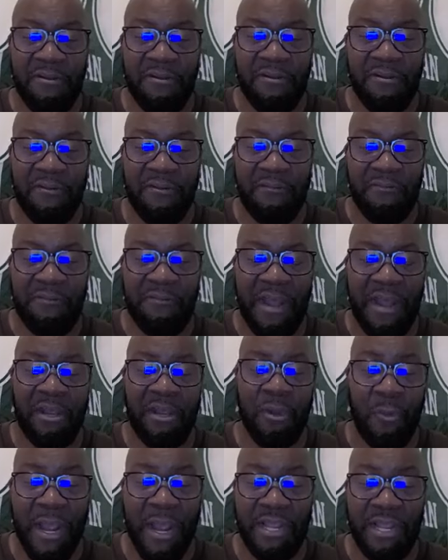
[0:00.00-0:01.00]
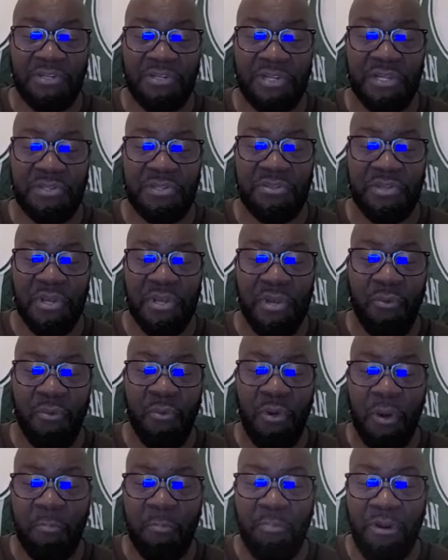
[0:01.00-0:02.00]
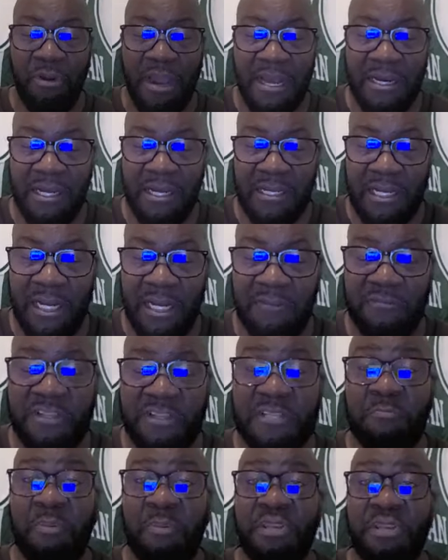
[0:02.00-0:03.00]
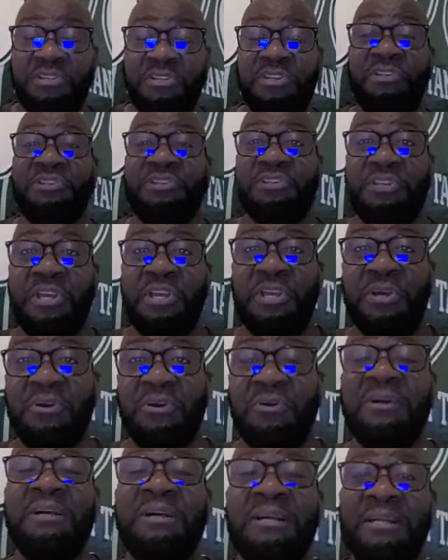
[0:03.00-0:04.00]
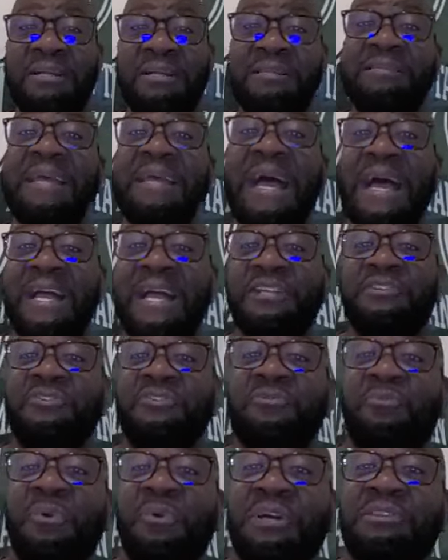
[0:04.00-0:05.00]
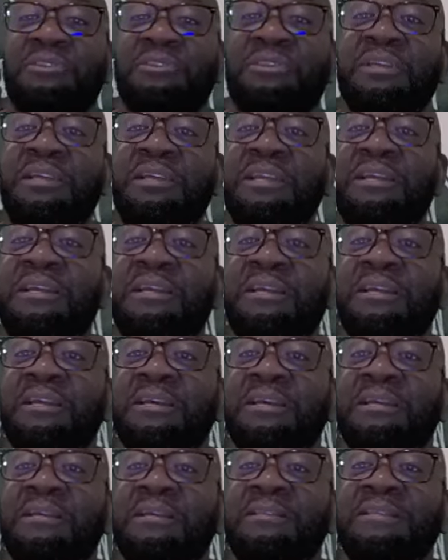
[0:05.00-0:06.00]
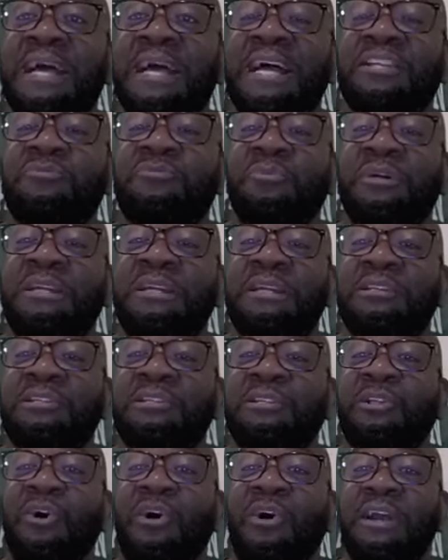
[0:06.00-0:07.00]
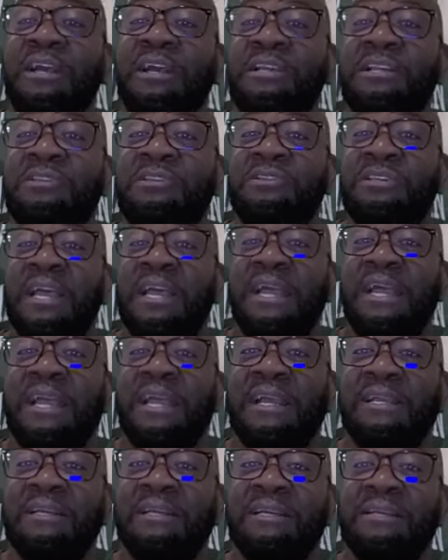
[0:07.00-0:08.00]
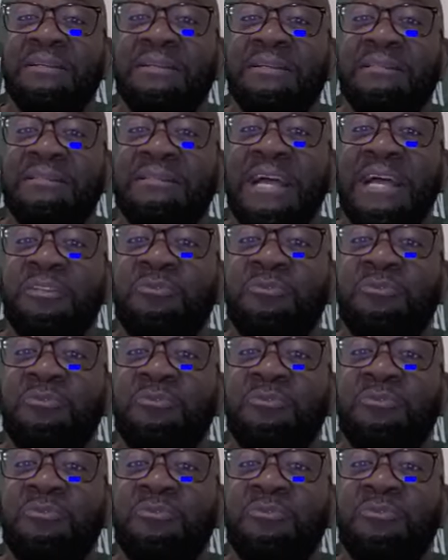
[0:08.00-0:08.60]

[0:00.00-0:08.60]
valuations were a product of his business skill. That's what his lawyer is saying. That's what